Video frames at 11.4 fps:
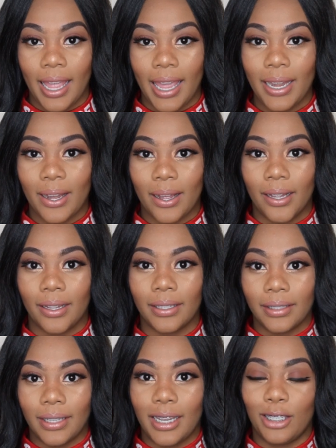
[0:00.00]
Hey dolls,
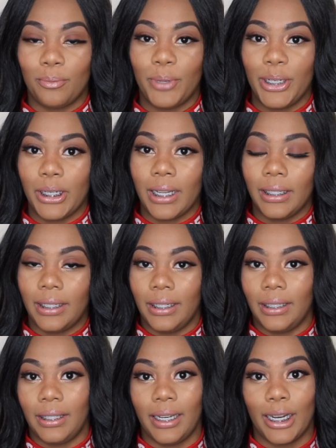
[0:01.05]
it's Bri
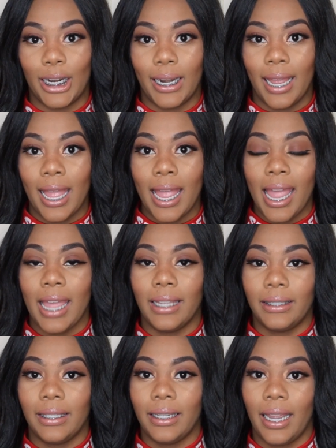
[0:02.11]
Shaantice here,
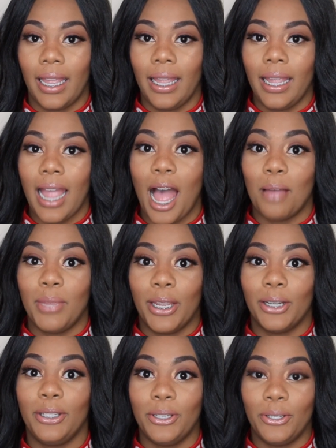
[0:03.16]
and today I'm
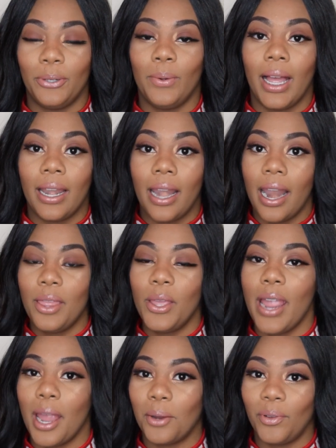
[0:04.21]
here to do another
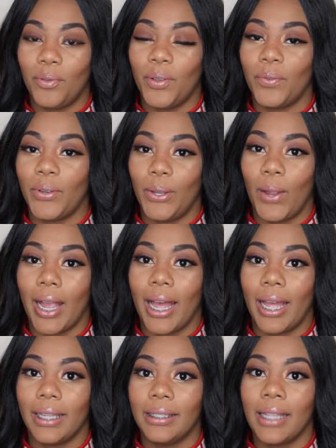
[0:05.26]
hair review for you
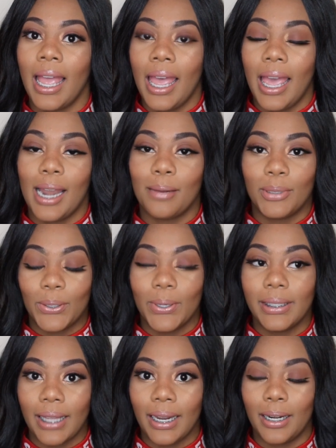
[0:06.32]
guys. And I'm so
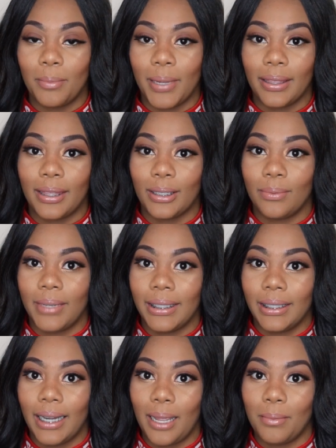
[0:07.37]
excited about this wig
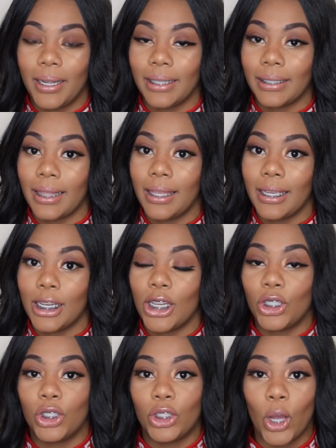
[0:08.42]
today because I think it
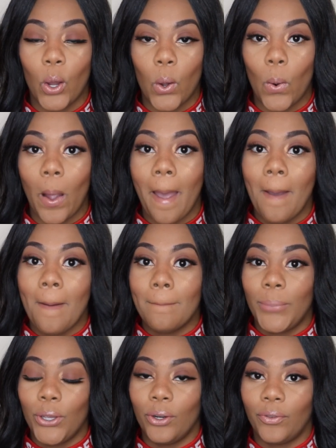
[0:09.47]
is so
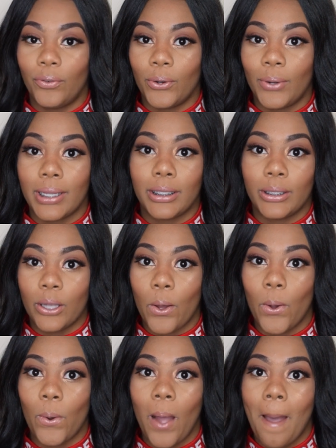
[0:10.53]
beautiful and
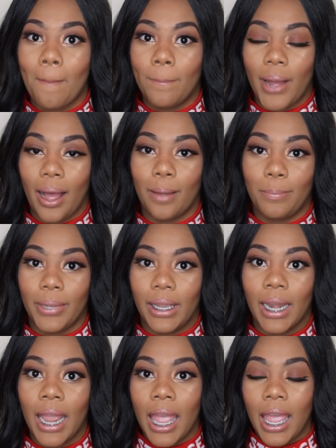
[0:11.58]
so
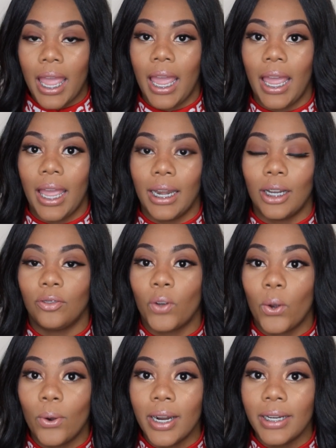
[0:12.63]
poppin'. And of
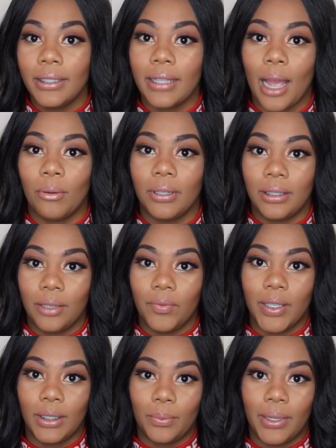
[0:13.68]
course, I received
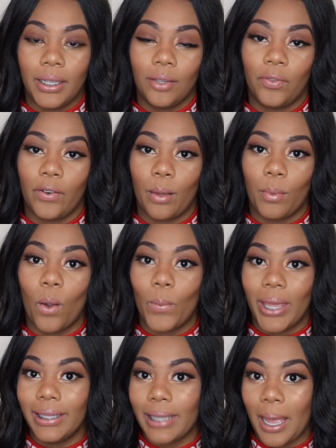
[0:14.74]
this wig from
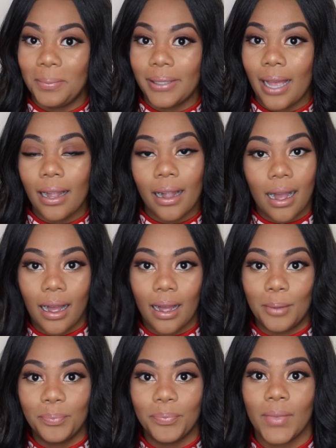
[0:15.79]
wig types dot
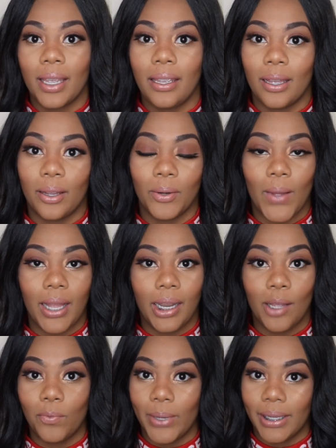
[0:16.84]
com. Y'all know I
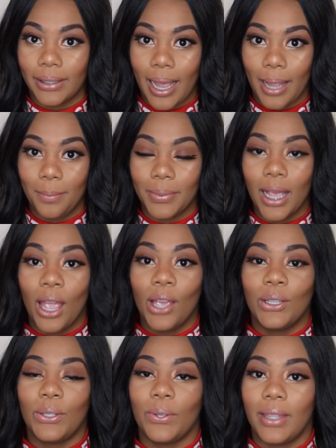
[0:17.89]
love wig types,
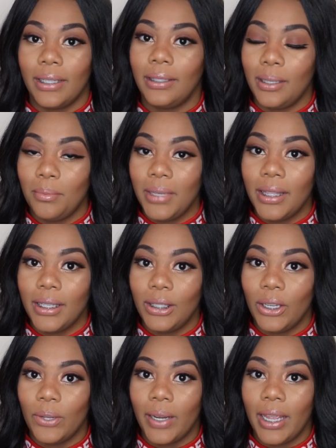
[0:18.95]
so they sent me this
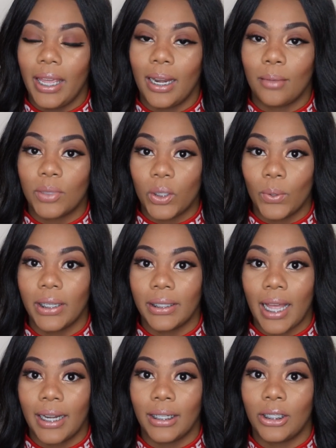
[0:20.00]
unit, and I'm so
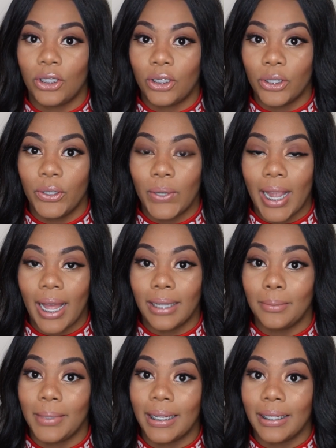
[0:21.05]
excited to show you guys
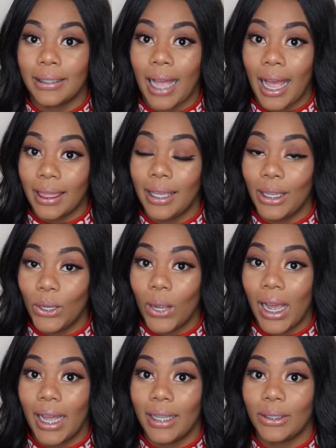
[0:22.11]
because I think you
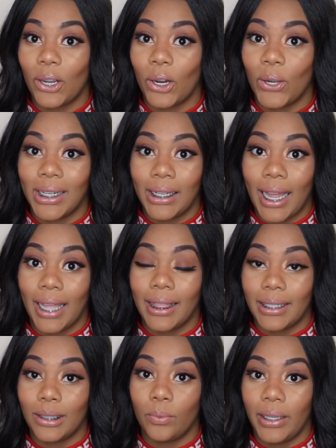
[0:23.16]
guys are gonna like
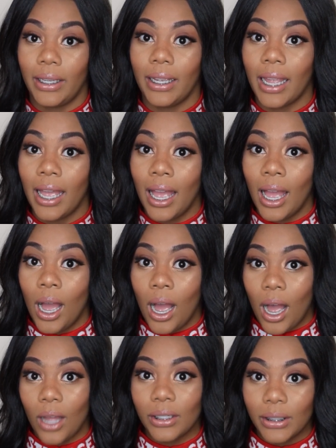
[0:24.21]
this wig
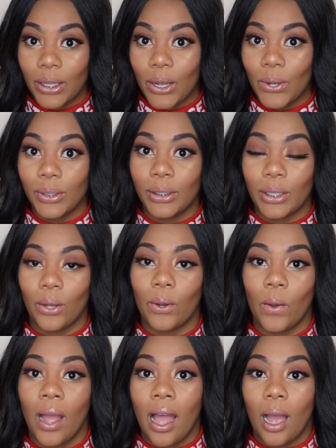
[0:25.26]
also.
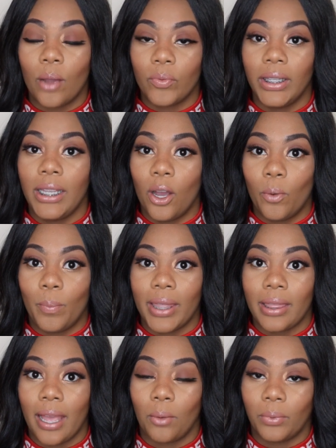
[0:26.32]
So I'm really
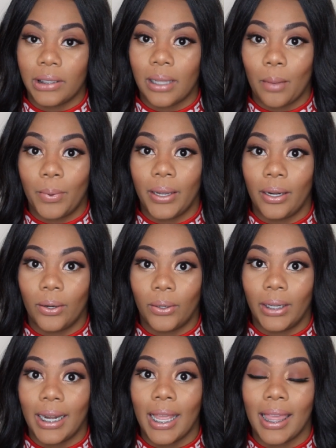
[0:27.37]
hoping that once I put it
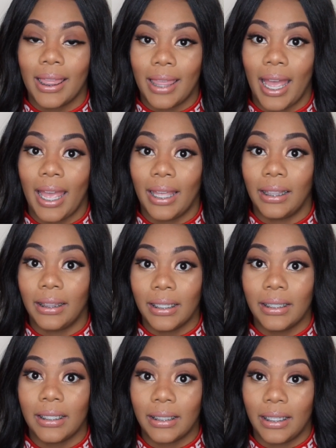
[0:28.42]
on that it
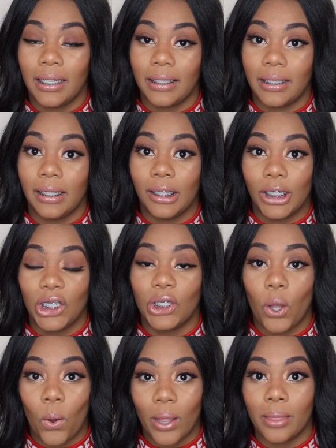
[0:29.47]
looks as good as it looks
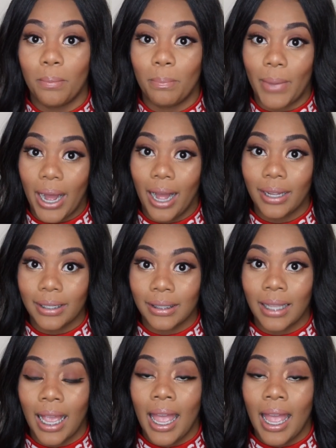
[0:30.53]
on the box.